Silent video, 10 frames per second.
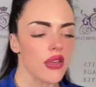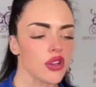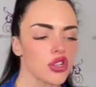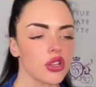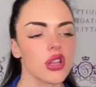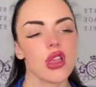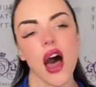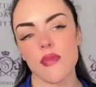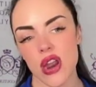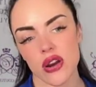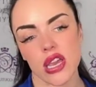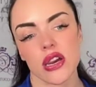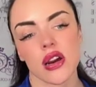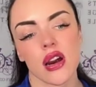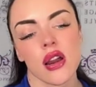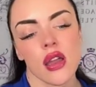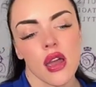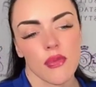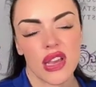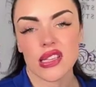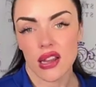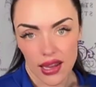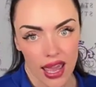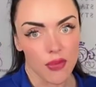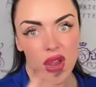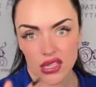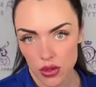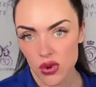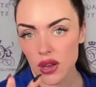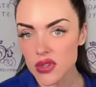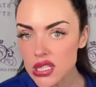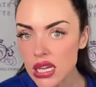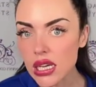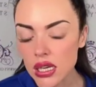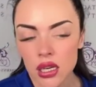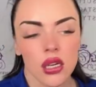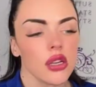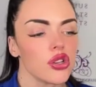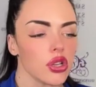I thought she looked a lot better here based on again based on what I've seen,